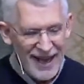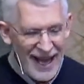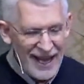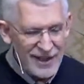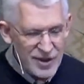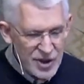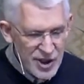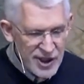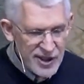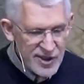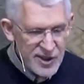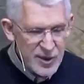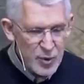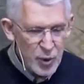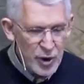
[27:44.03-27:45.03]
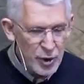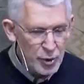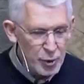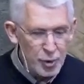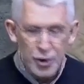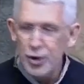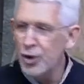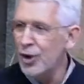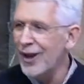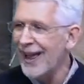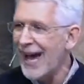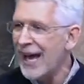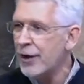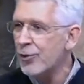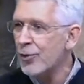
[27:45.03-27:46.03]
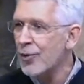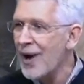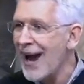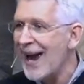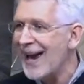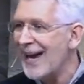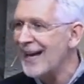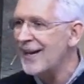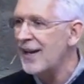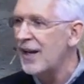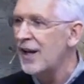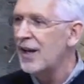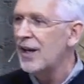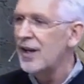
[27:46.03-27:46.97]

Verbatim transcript: and Jesus will rule and reign